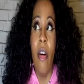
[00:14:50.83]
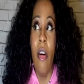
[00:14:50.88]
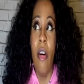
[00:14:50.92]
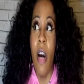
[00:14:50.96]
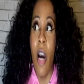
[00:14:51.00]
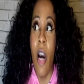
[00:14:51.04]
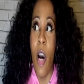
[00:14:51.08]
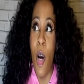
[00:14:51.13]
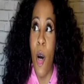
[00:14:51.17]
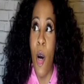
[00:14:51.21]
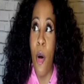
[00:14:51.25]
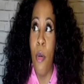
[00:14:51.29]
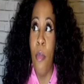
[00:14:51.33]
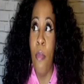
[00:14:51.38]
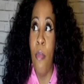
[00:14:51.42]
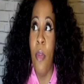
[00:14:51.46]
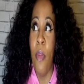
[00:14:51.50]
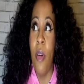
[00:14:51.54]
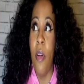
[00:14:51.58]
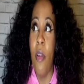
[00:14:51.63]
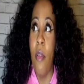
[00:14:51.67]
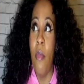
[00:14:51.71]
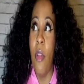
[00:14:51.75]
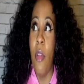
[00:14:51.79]
um
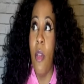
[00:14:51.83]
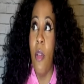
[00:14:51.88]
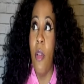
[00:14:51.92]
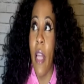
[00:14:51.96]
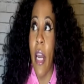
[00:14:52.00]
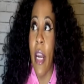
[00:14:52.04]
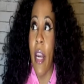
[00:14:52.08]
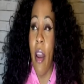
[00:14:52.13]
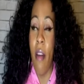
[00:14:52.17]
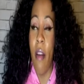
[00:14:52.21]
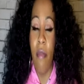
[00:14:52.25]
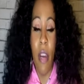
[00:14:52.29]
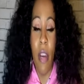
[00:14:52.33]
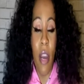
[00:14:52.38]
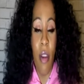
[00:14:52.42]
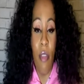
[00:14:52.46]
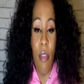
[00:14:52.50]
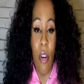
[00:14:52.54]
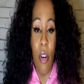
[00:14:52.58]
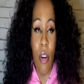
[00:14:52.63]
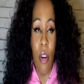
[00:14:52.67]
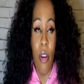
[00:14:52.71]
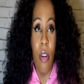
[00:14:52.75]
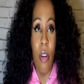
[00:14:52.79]
like i've
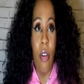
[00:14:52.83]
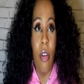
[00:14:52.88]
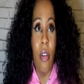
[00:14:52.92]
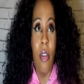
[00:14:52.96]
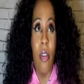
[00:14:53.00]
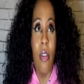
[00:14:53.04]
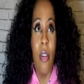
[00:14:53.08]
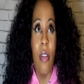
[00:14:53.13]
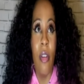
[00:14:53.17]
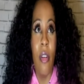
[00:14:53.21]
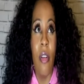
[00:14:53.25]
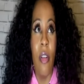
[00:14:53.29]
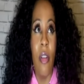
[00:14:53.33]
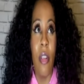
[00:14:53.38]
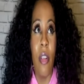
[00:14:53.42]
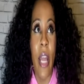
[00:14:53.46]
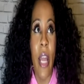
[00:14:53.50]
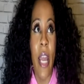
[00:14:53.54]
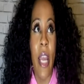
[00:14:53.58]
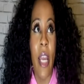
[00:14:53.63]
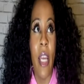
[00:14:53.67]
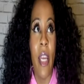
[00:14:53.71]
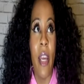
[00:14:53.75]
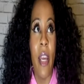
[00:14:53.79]
never
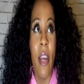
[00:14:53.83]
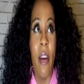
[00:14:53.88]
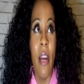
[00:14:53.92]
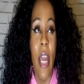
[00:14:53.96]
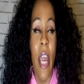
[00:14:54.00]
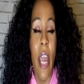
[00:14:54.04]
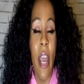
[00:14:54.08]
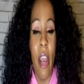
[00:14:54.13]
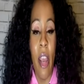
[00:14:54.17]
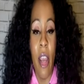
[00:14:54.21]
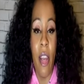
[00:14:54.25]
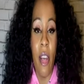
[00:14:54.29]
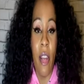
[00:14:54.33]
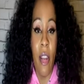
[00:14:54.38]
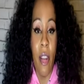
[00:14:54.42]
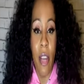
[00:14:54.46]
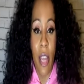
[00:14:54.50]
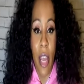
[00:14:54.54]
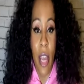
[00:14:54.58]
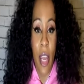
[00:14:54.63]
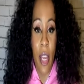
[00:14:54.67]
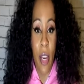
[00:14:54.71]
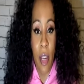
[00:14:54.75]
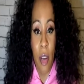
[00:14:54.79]
like hated
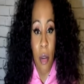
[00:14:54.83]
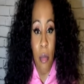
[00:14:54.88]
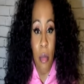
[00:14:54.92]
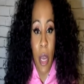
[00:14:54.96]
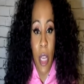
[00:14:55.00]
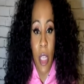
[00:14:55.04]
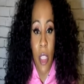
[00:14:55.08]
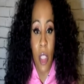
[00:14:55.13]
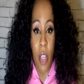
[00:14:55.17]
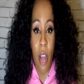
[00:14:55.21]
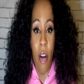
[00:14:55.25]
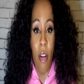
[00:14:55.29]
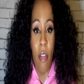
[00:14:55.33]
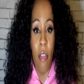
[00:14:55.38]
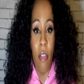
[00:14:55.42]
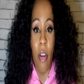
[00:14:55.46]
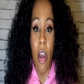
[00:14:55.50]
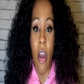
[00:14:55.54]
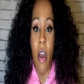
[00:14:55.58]
hated myself